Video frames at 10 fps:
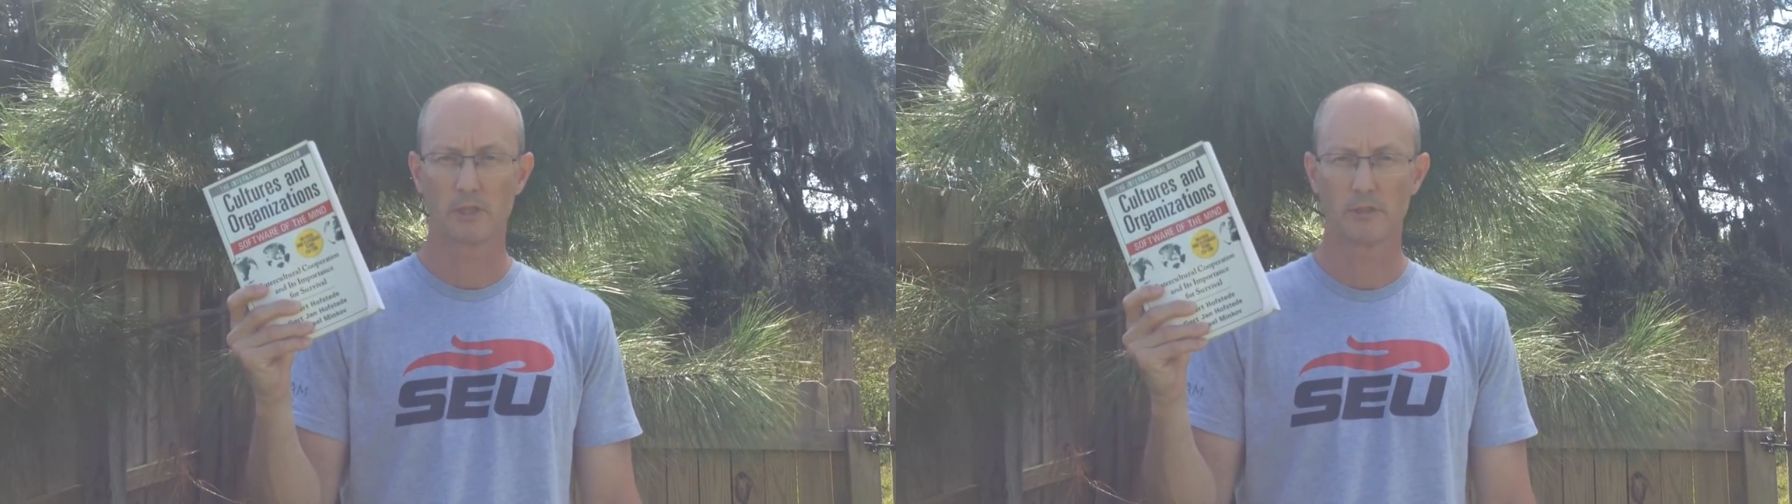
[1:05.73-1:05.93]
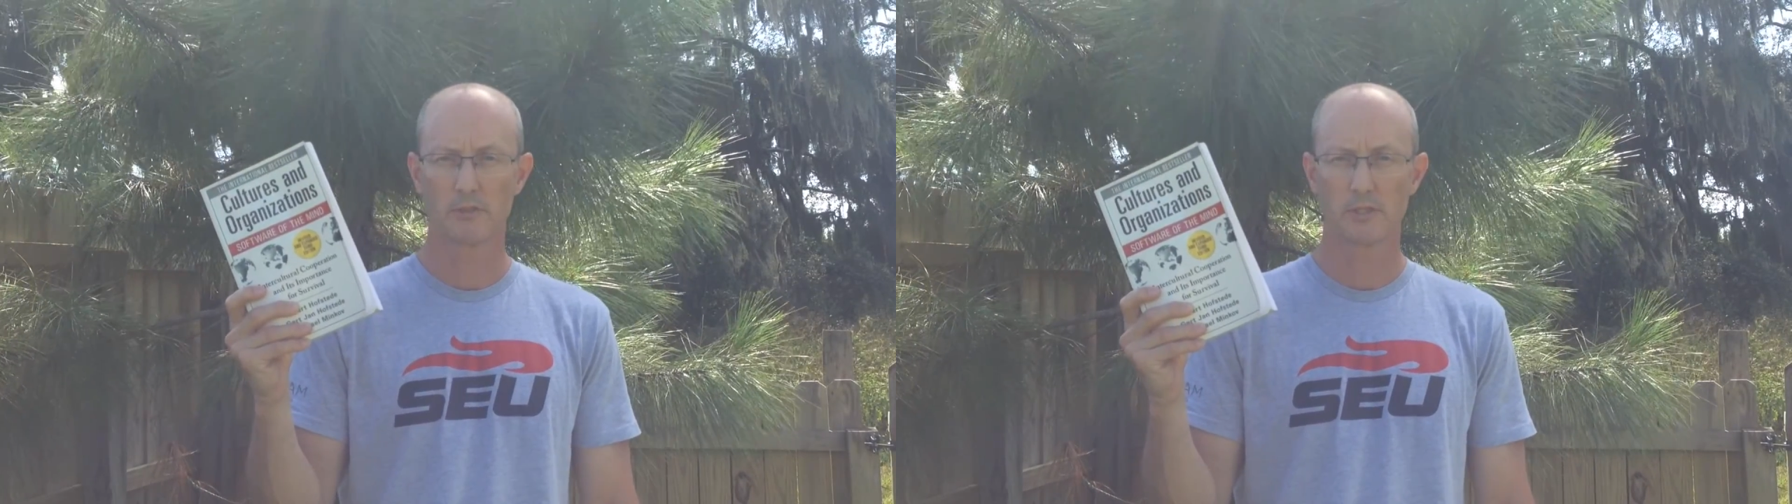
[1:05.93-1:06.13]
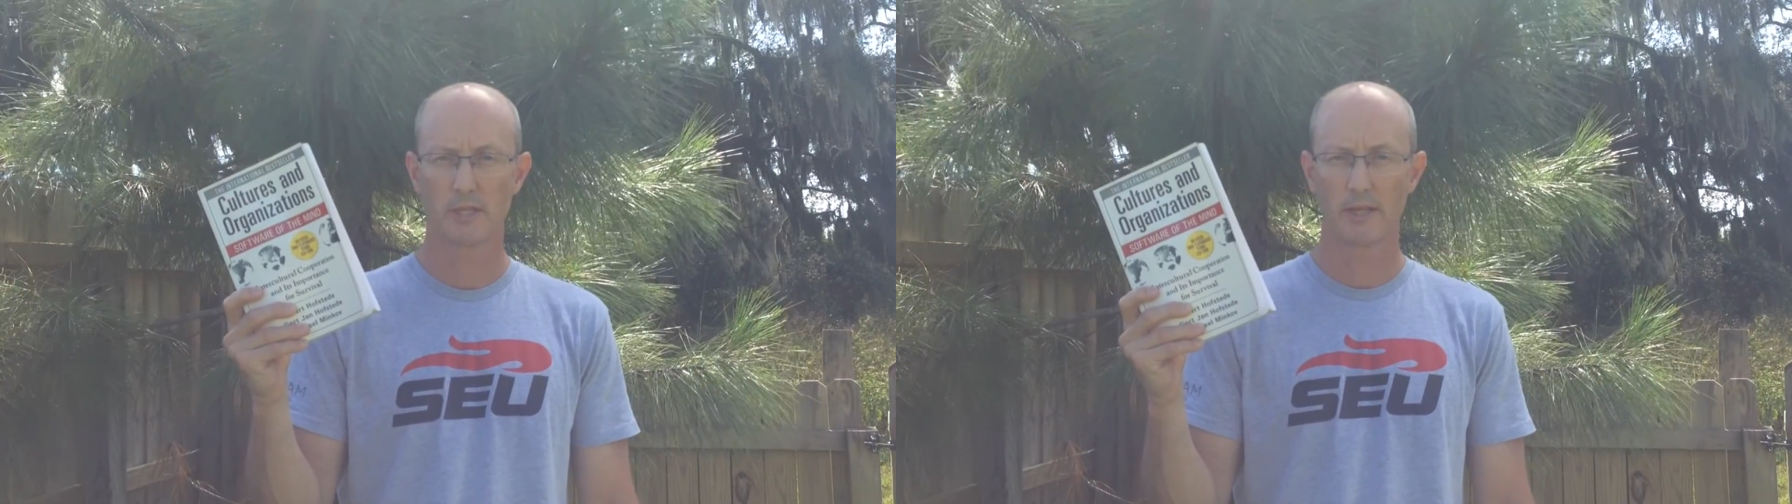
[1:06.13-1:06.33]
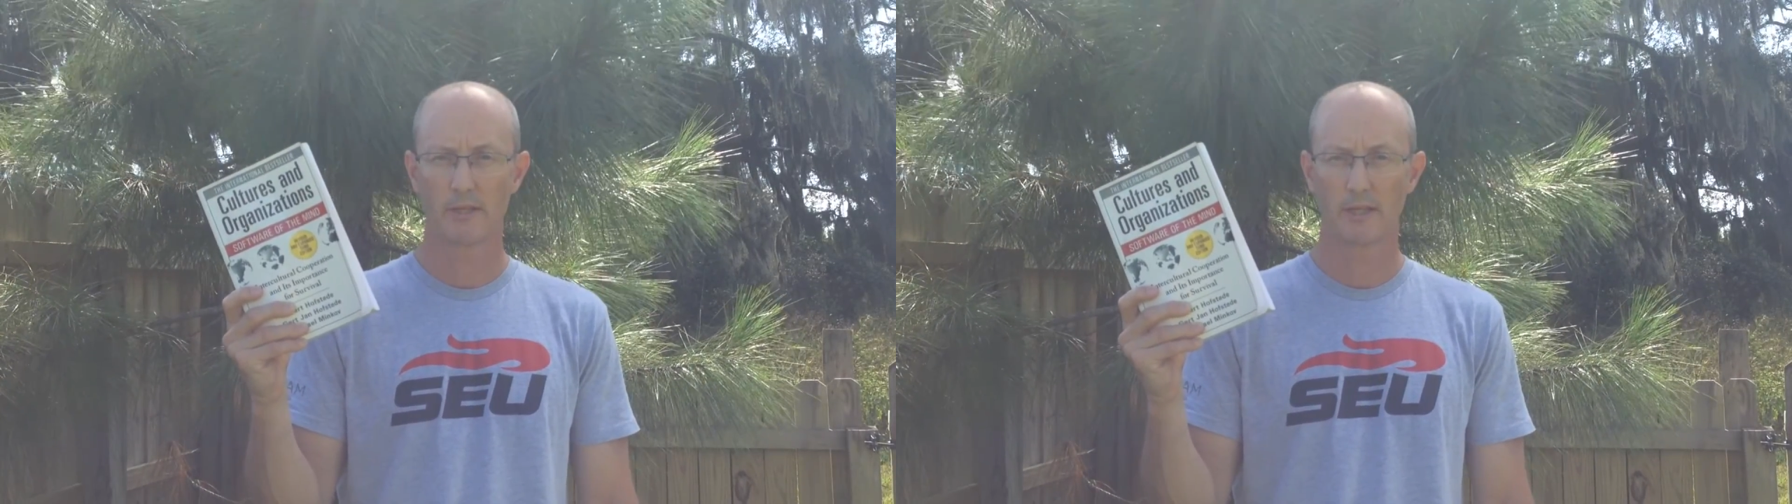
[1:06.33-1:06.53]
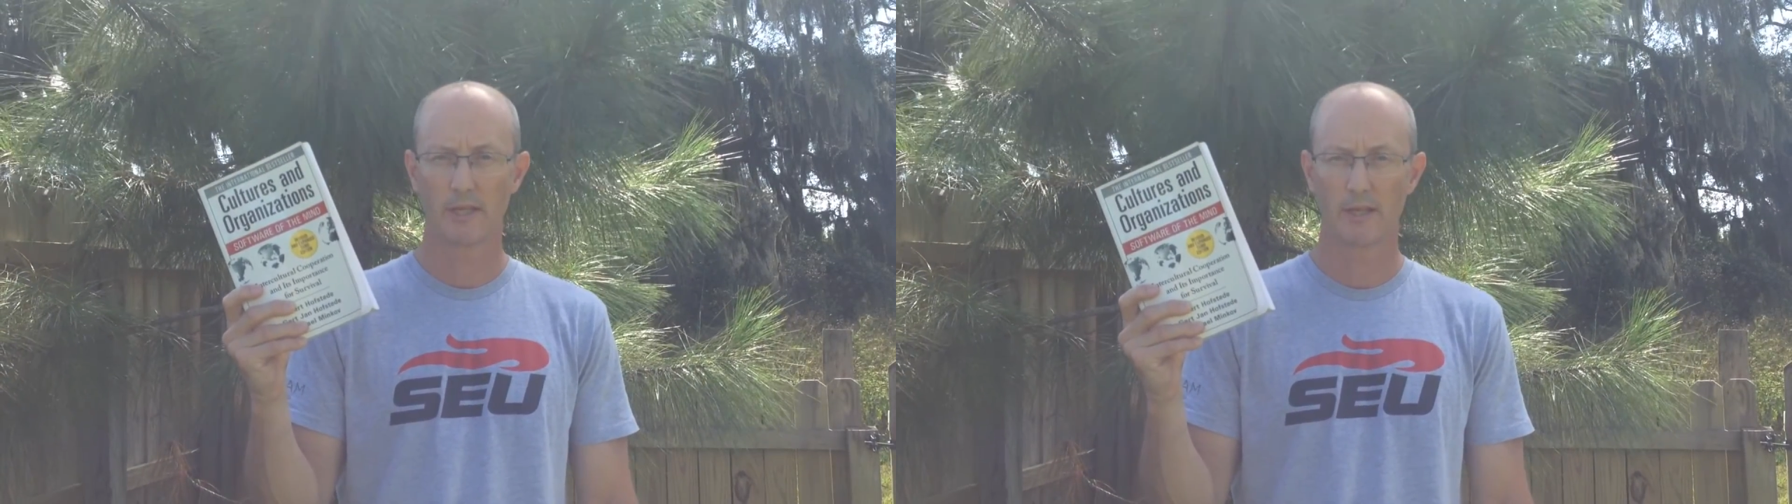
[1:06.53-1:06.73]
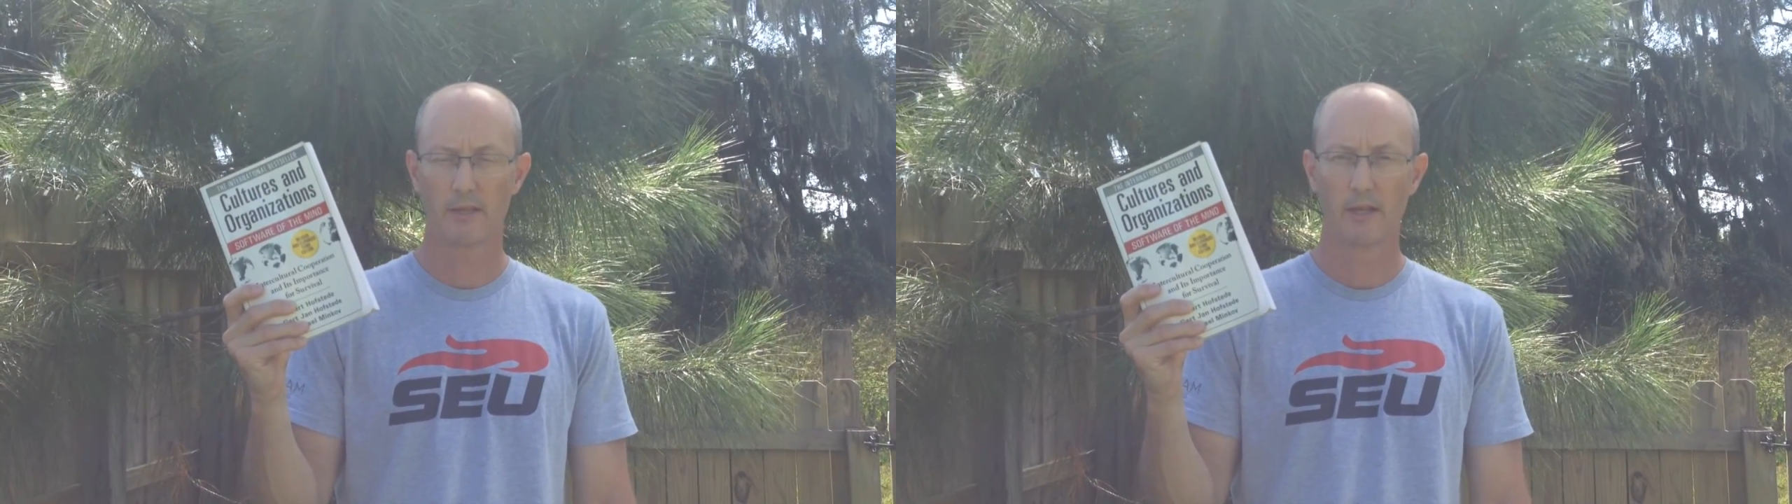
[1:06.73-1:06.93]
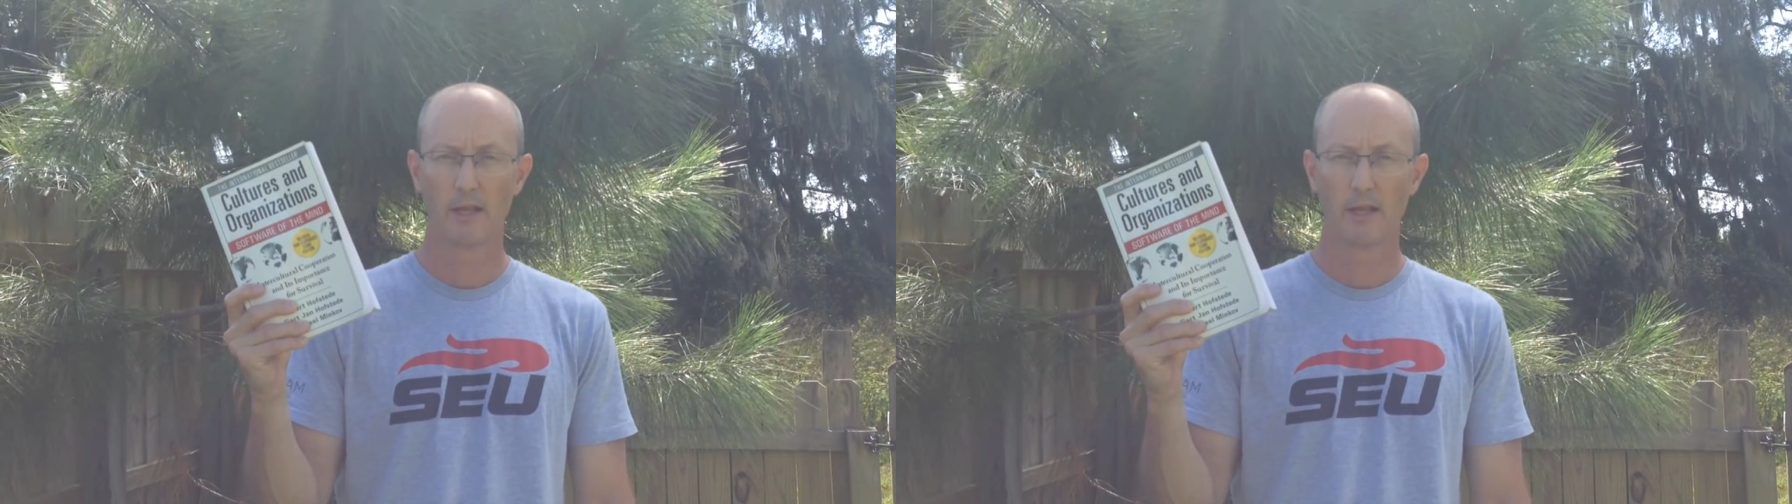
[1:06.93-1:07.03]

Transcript: understand, again,